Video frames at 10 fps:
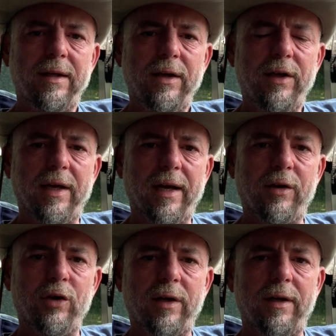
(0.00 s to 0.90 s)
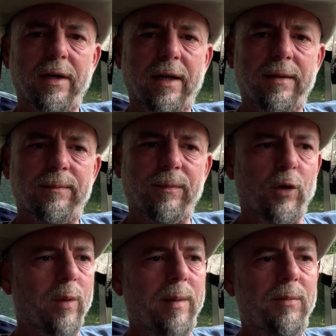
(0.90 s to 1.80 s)
you got to cook the
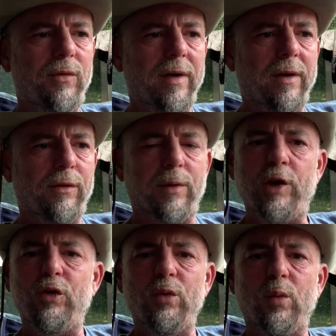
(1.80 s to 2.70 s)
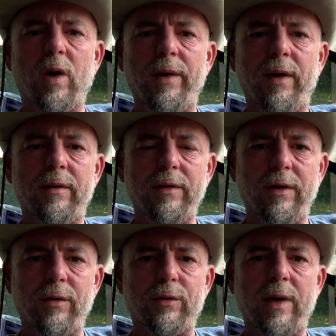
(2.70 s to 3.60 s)
ribs in a 3-2-1.
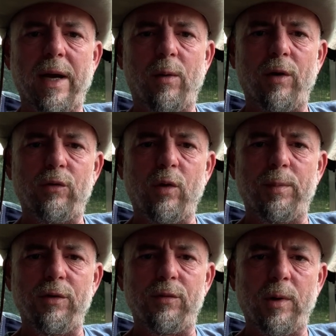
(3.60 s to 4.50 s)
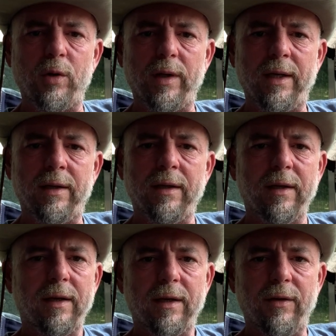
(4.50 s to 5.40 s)
3 hours open smoking,
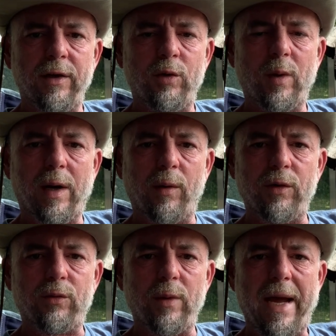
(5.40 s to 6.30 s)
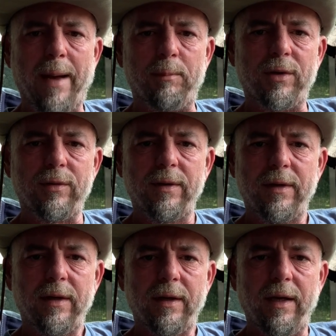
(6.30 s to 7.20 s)
and then 2 hours wrapped,
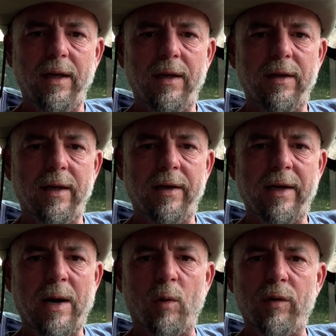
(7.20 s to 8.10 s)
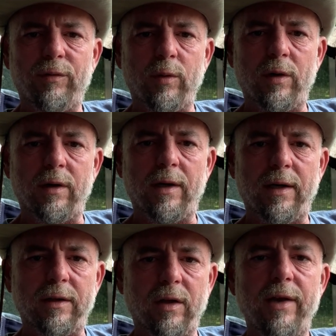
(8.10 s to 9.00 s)
and then an hour
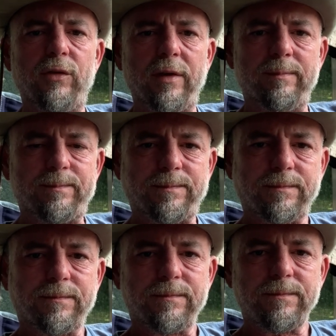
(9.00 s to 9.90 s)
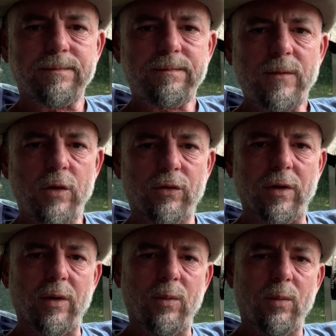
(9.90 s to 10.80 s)
for glazing.
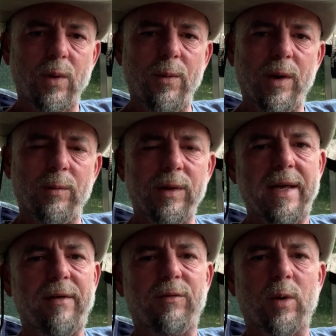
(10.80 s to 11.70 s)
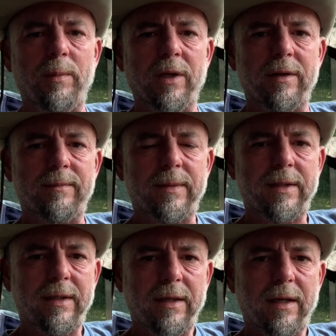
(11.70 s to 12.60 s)
So we went with that formula.
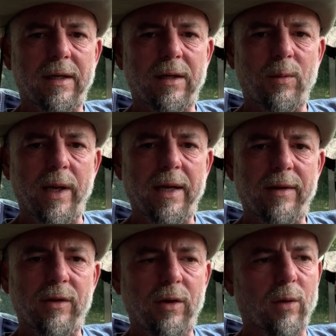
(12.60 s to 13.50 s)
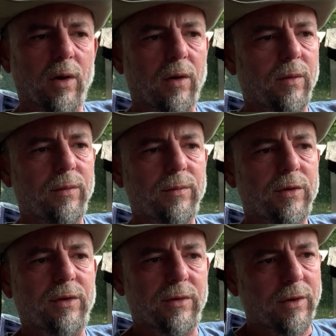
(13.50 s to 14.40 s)
We had the
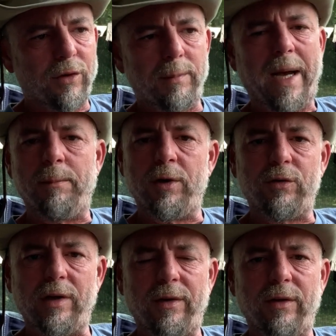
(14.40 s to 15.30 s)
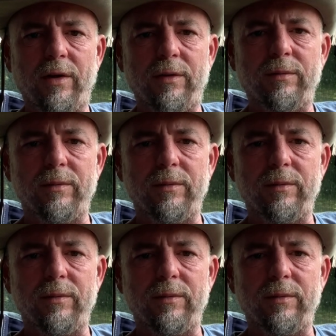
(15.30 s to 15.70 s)
thermometers on the